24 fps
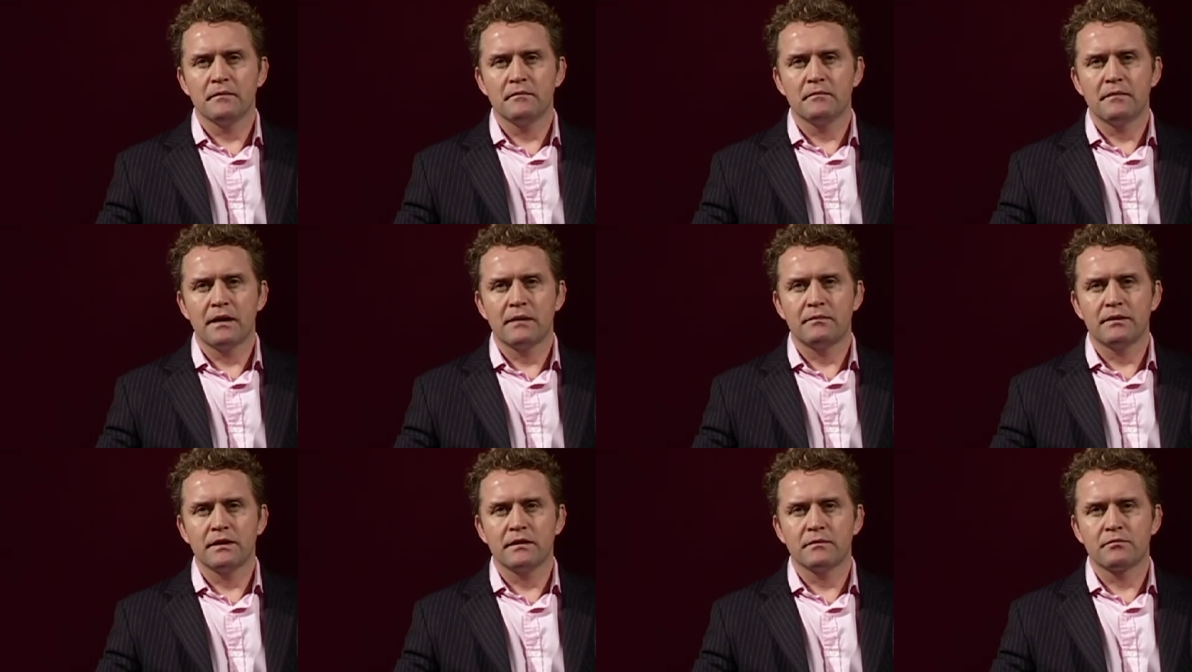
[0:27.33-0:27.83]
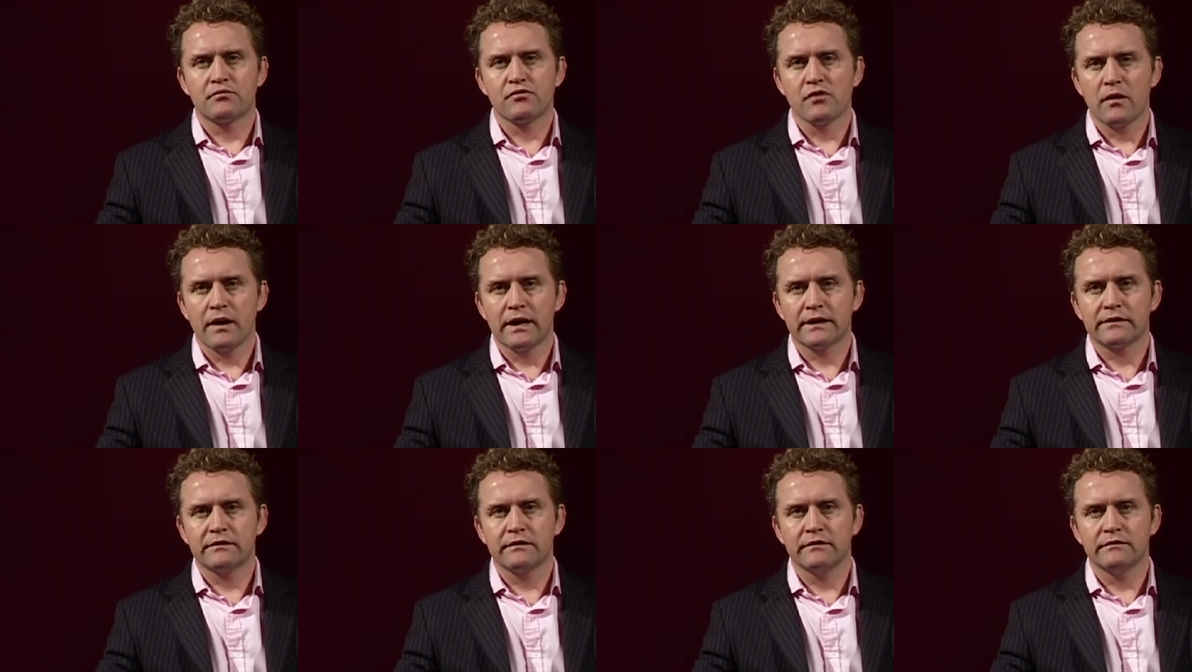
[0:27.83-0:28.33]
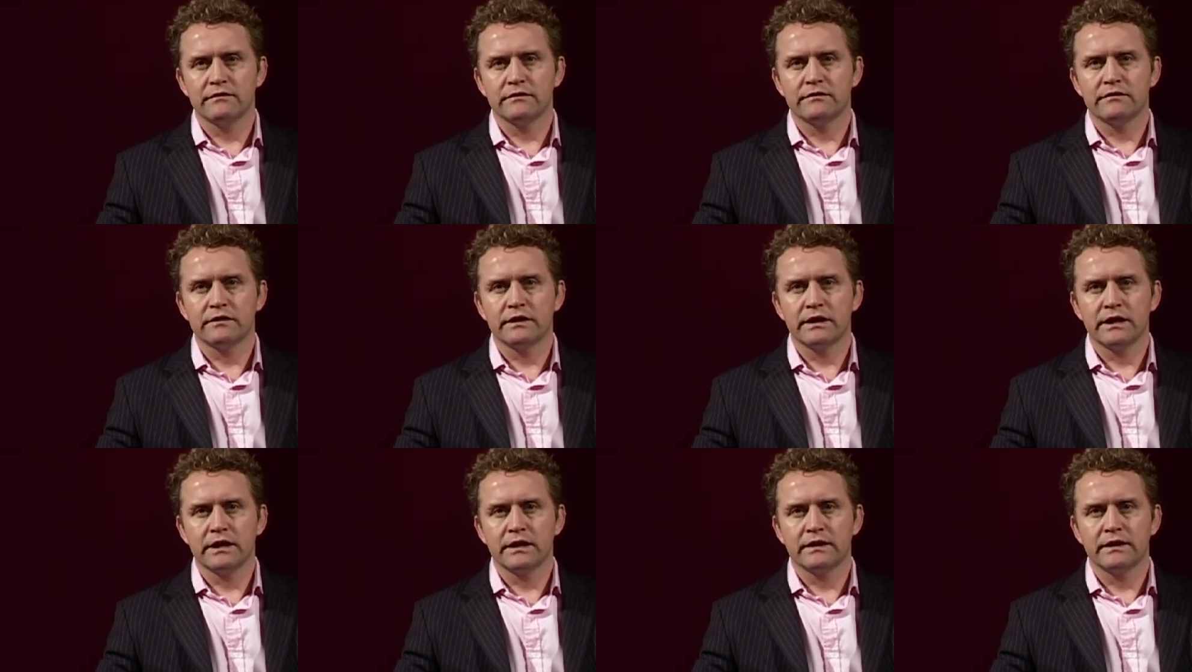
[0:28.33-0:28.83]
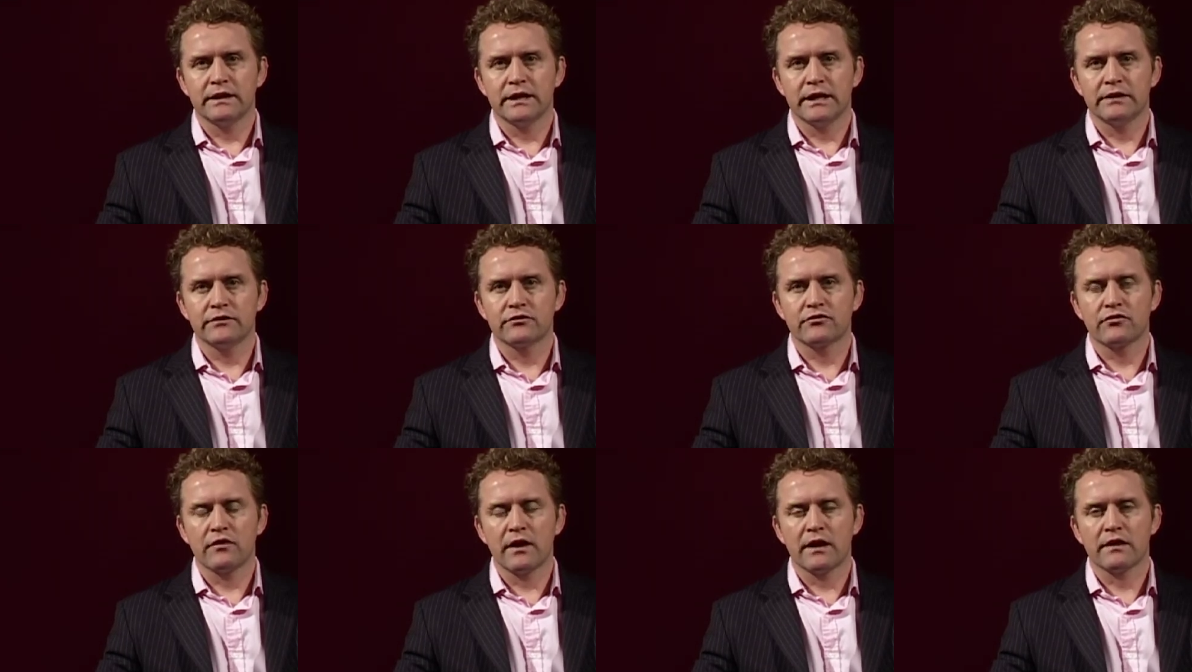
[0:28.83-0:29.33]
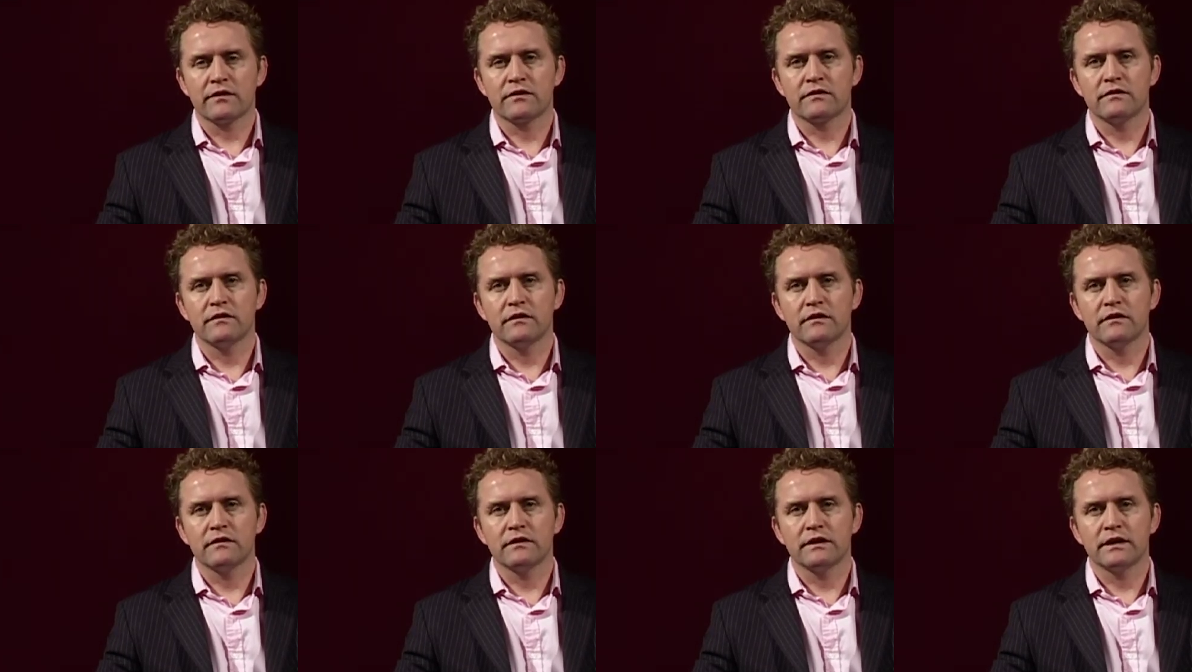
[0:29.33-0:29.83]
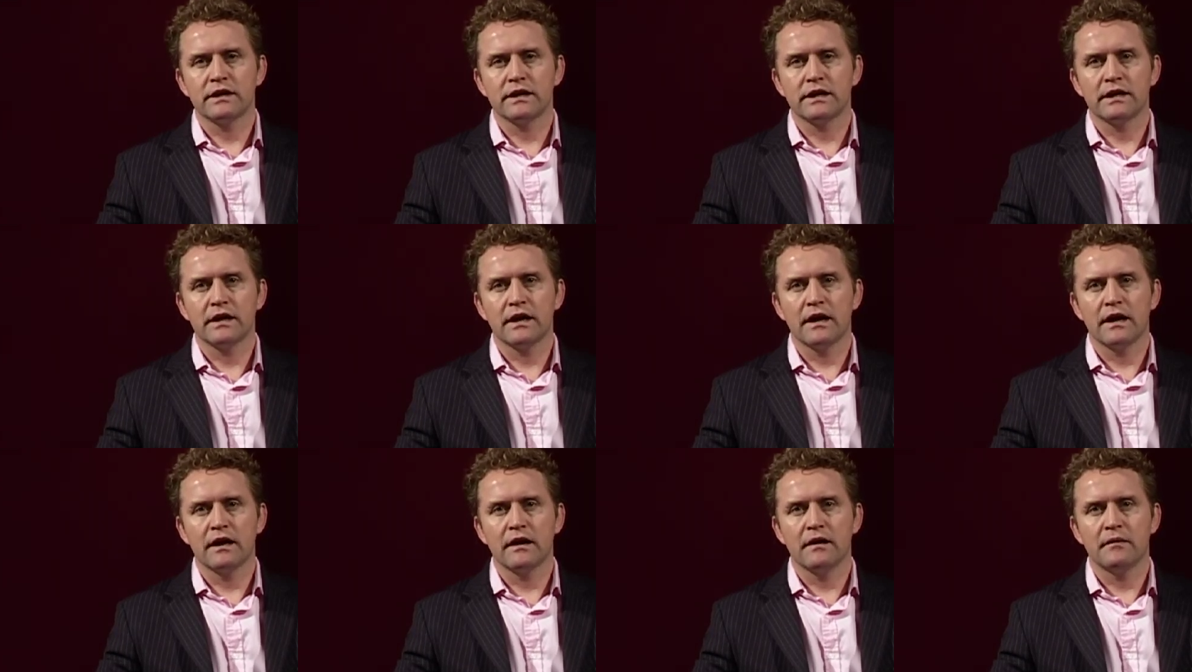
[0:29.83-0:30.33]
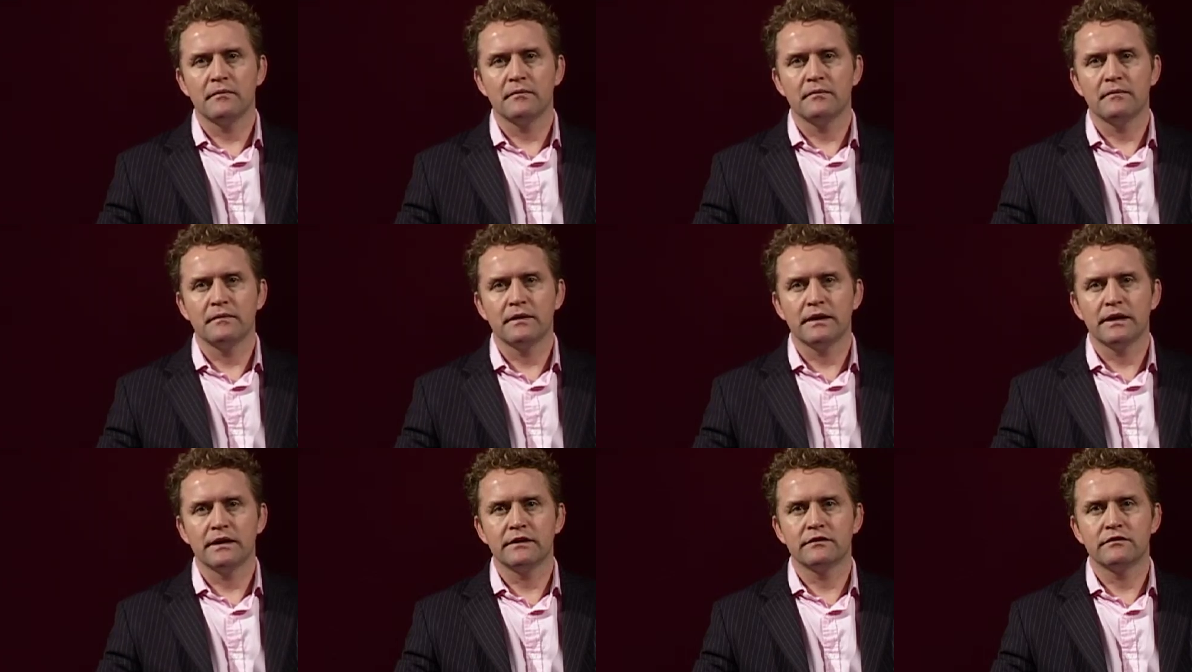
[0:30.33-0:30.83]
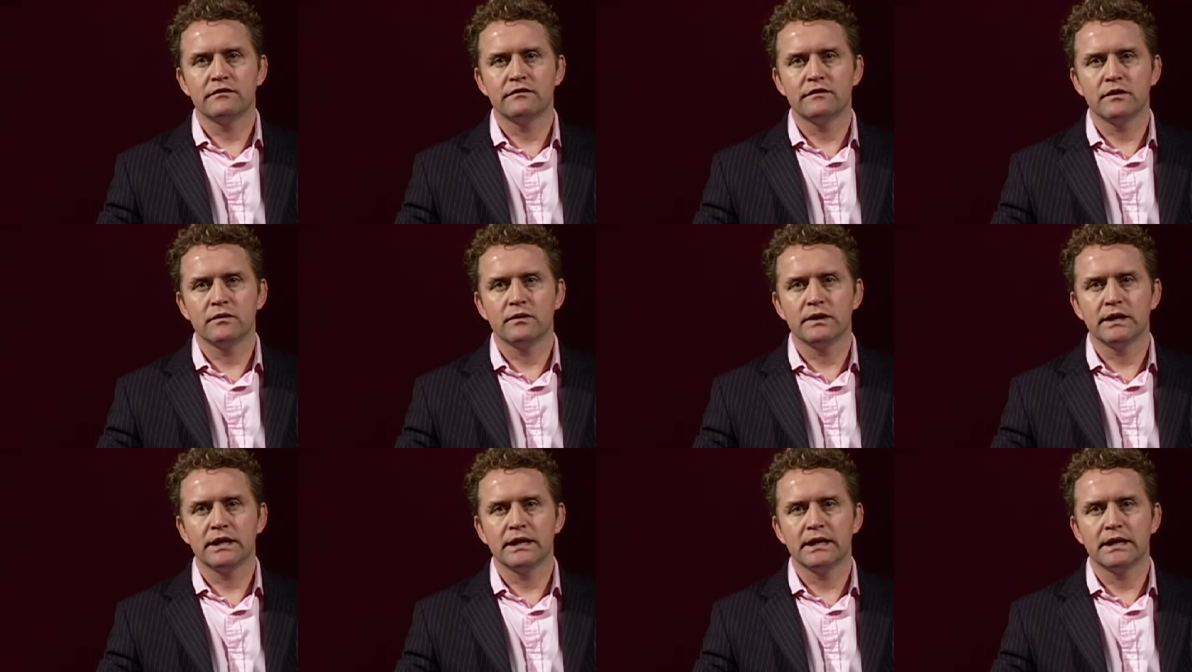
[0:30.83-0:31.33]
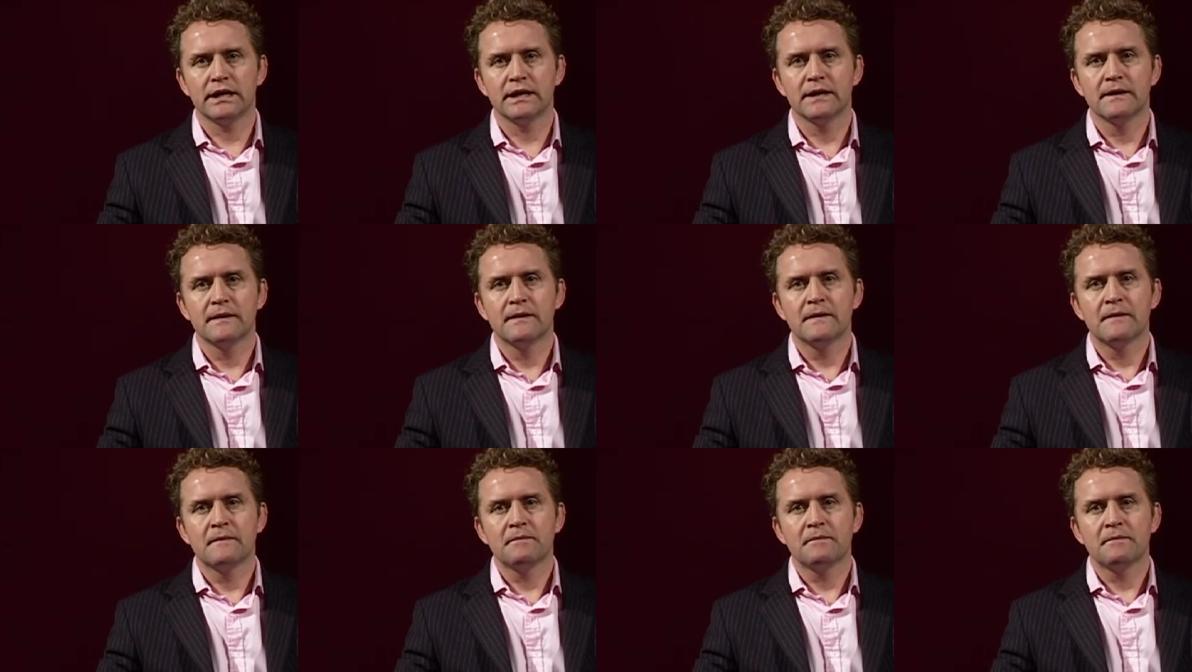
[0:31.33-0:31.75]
maybe the proactivity and the interest that the interviewee